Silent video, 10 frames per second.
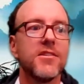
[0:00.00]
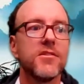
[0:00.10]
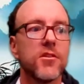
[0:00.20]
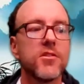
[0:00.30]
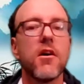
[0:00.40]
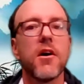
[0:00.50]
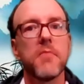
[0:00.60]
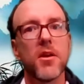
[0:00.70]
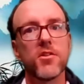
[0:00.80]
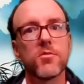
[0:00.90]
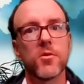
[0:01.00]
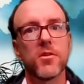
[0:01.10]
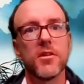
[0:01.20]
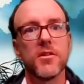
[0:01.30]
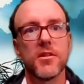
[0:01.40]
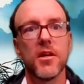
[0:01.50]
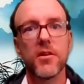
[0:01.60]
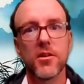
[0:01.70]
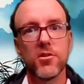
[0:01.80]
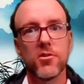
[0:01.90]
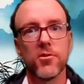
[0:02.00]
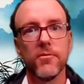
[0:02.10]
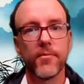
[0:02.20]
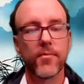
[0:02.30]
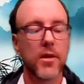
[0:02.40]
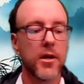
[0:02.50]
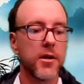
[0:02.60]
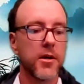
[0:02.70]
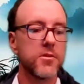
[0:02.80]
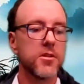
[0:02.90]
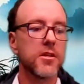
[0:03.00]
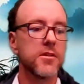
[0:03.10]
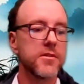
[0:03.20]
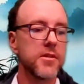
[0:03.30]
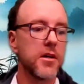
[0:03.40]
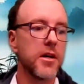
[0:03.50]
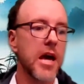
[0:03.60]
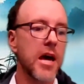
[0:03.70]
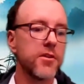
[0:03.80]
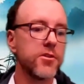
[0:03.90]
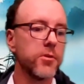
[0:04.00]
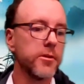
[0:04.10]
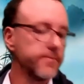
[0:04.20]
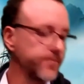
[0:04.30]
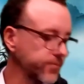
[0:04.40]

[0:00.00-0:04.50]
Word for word: So time management is another issue um, to consider how to do it.